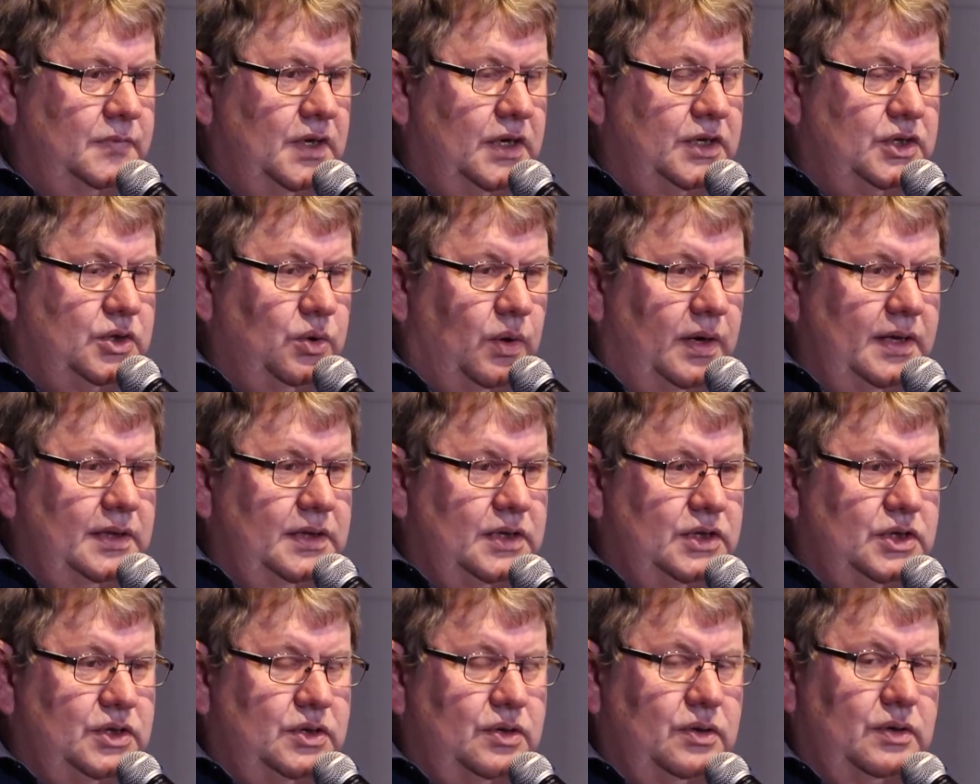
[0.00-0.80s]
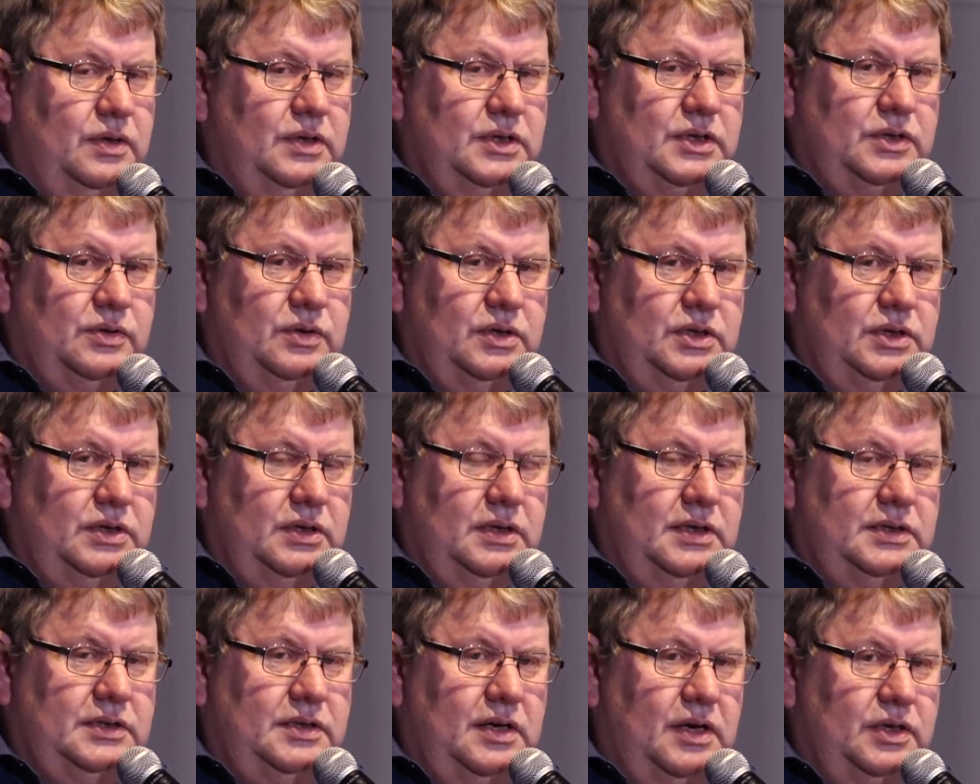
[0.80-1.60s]
He joined the Students'
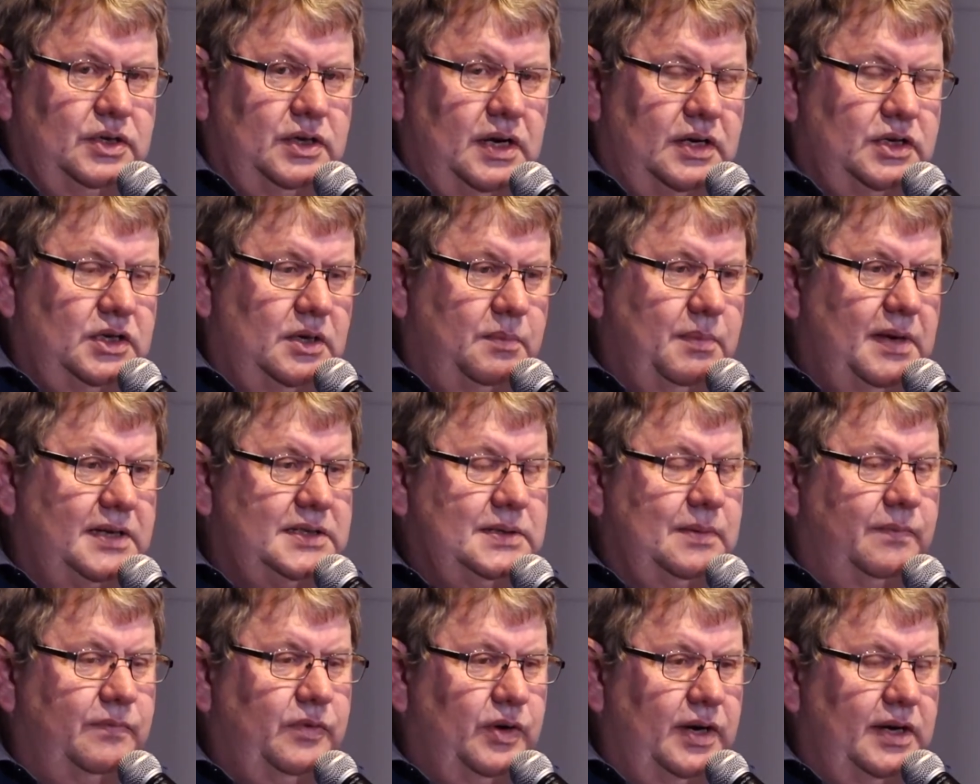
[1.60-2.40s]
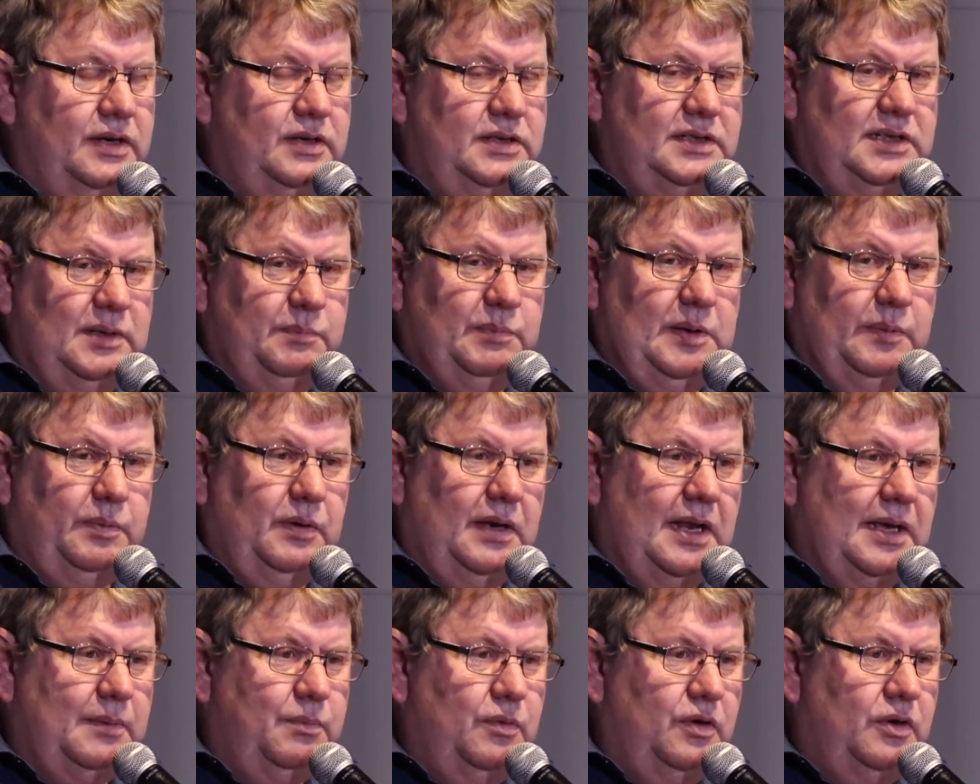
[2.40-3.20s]
Christian Association, met some very interesting
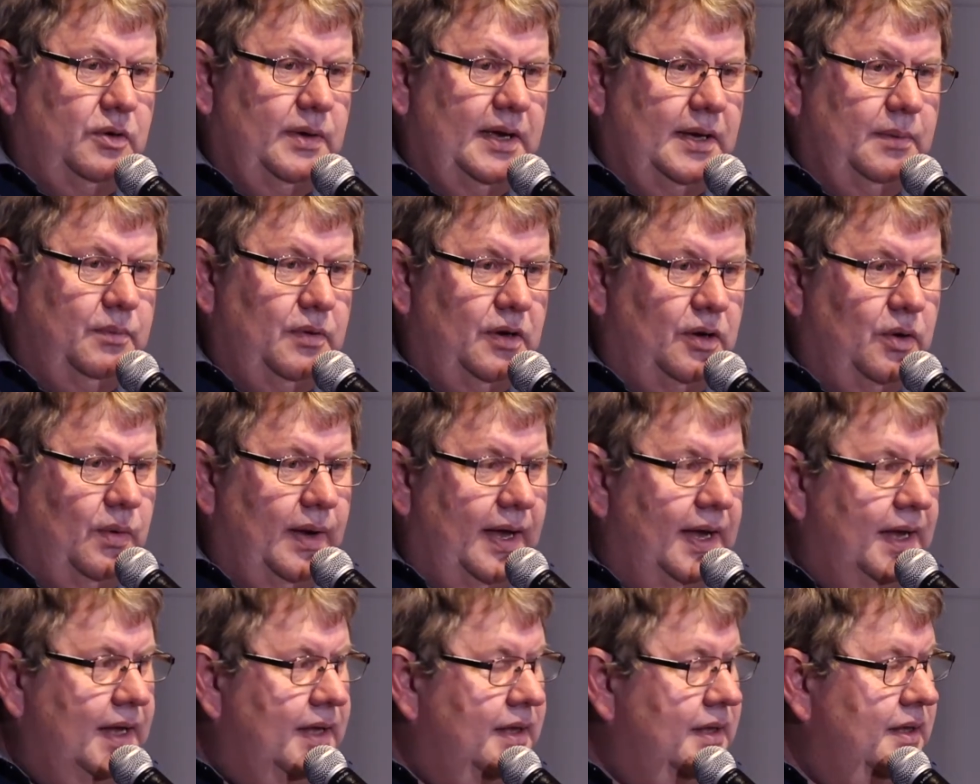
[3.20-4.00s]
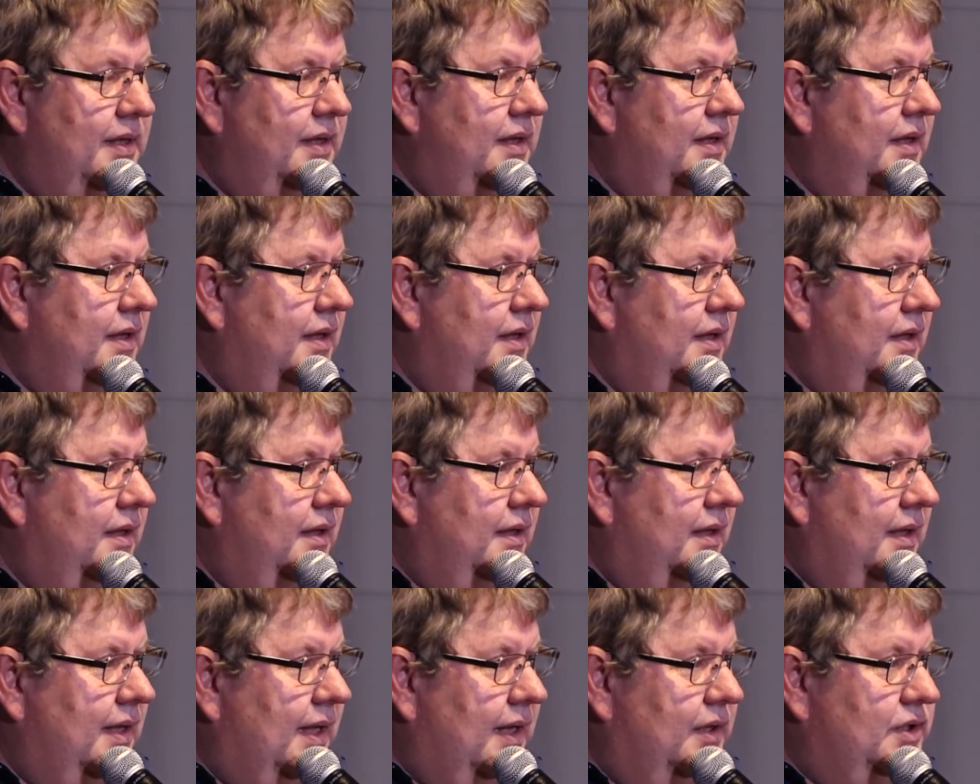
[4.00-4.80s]
people like Mogoeng,
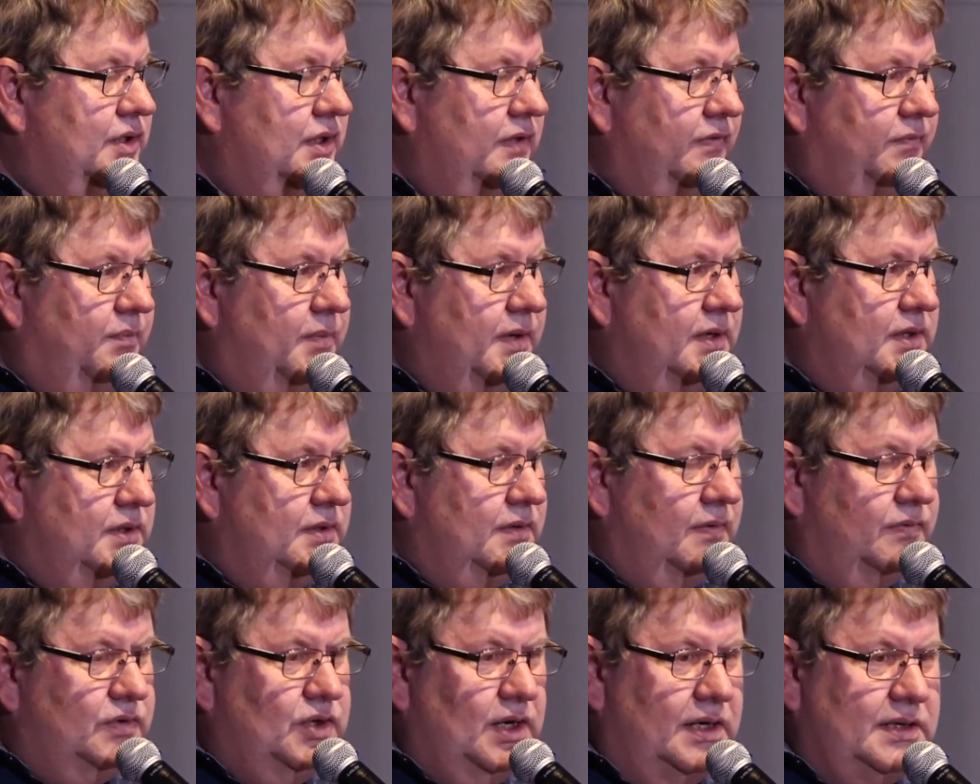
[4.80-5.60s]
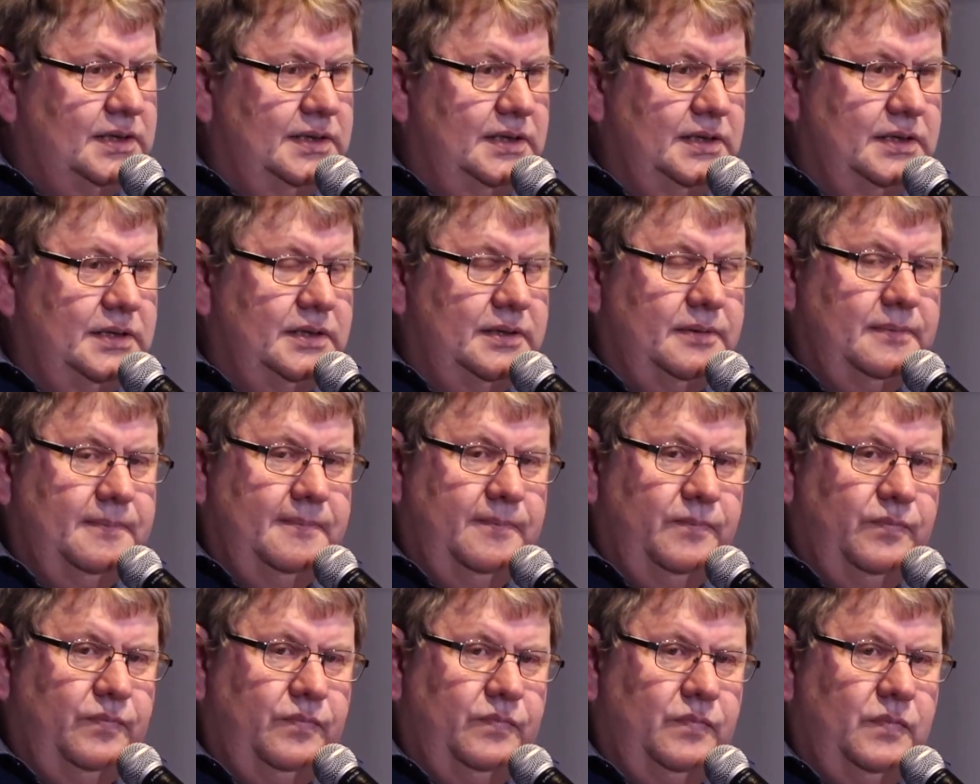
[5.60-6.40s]
our Chief Minister of
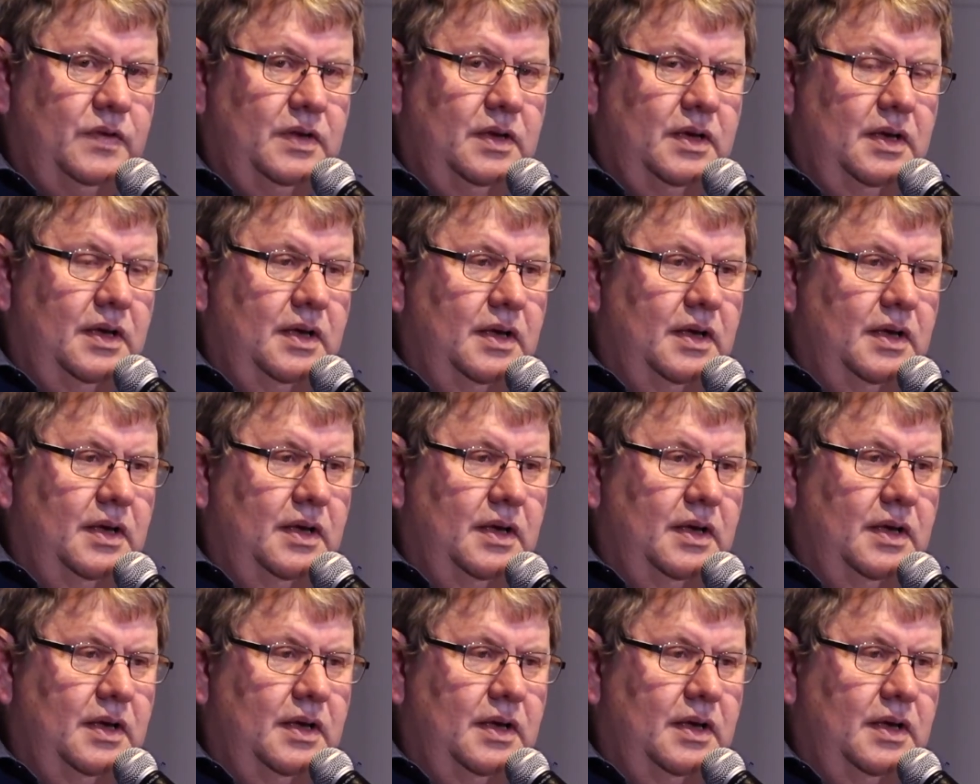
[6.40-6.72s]
Justice.